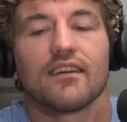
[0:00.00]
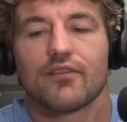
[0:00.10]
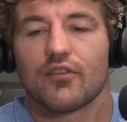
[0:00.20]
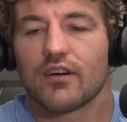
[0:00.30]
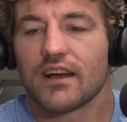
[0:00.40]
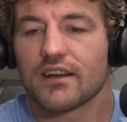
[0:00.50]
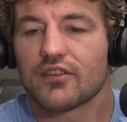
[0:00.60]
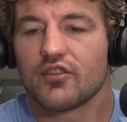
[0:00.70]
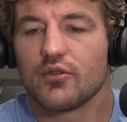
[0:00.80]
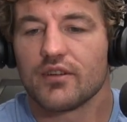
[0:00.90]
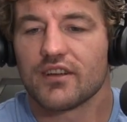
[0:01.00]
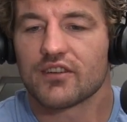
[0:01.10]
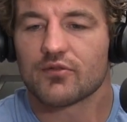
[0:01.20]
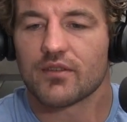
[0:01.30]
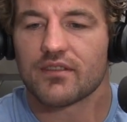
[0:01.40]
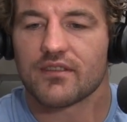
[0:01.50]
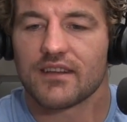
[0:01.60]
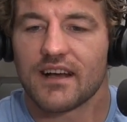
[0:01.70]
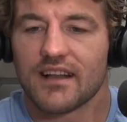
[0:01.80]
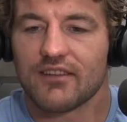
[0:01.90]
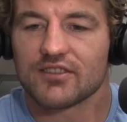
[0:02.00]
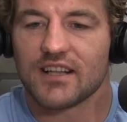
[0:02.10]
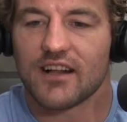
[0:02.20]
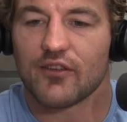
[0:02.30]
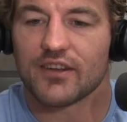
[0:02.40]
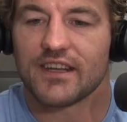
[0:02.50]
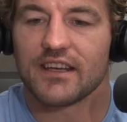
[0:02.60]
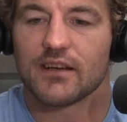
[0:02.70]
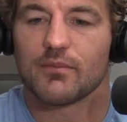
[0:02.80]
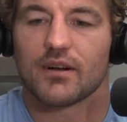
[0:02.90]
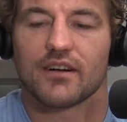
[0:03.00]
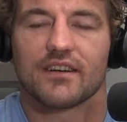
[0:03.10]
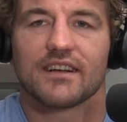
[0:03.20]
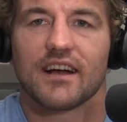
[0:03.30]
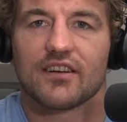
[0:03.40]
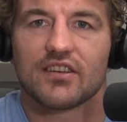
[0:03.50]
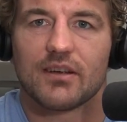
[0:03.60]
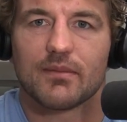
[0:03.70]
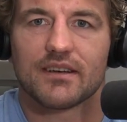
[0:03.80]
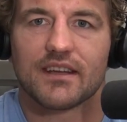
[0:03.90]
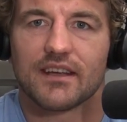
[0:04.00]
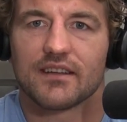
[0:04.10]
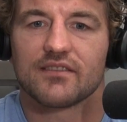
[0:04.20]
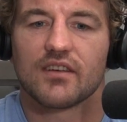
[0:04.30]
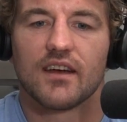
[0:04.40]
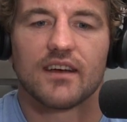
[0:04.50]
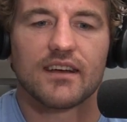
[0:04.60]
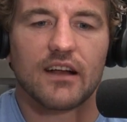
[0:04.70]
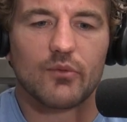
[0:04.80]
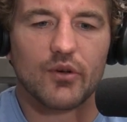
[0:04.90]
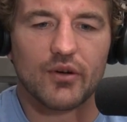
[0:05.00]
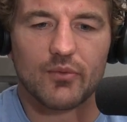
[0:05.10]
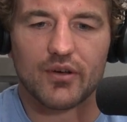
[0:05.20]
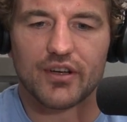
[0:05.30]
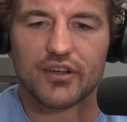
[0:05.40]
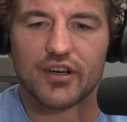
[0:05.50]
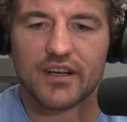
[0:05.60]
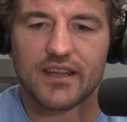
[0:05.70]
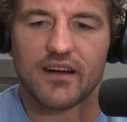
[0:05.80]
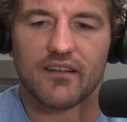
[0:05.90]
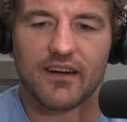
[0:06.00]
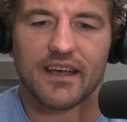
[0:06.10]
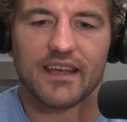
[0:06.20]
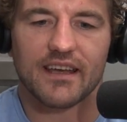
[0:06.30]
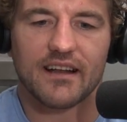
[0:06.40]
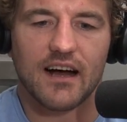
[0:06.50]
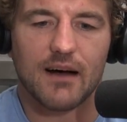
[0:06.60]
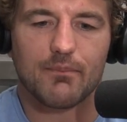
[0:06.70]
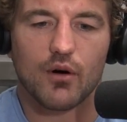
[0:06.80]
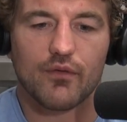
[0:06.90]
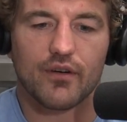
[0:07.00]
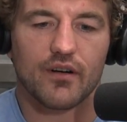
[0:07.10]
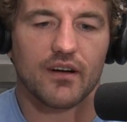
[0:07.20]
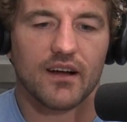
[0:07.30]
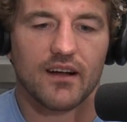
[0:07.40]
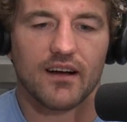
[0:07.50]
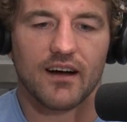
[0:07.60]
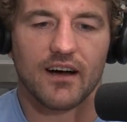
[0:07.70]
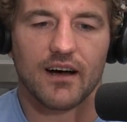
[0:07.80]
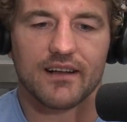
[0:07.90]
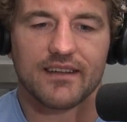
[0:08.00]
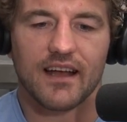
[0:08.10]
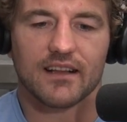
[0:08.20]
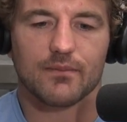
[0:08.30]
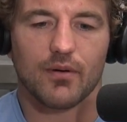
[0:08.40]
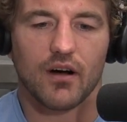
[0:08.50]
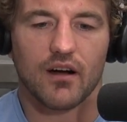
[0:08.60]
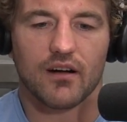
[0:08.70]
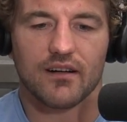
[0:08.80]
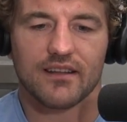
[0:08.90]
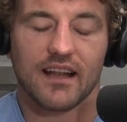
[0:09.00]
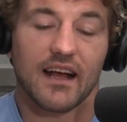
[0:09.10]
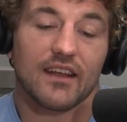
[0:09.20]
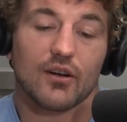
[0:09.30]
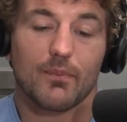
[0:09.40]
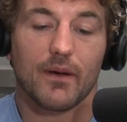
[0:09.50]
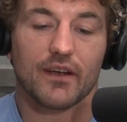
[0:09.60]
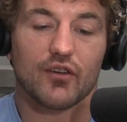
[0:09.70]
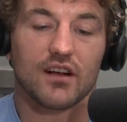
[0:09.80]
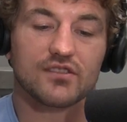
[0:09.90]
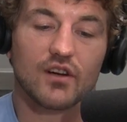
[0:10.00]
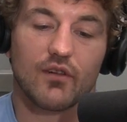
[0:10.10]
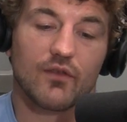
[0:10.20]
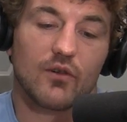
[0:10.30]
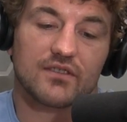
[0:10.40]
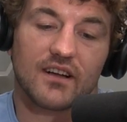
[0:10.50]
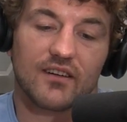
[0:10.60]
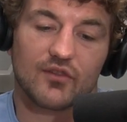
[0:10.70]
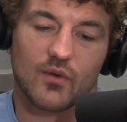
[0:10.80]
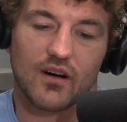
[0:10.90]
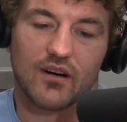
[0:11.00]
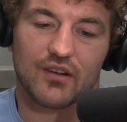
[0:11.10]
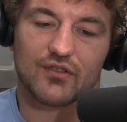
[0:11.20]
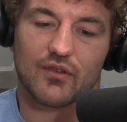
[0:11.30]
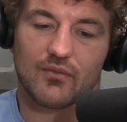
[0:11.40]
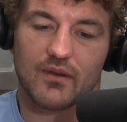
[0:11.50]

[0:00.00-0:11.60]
for like two years with not obviously not only Keegan but our entire team. And Keegan's gotten really really good at that leg in, hop over, uh, attack the bar, and then I you know it crosses over to folkstyle as well. Also,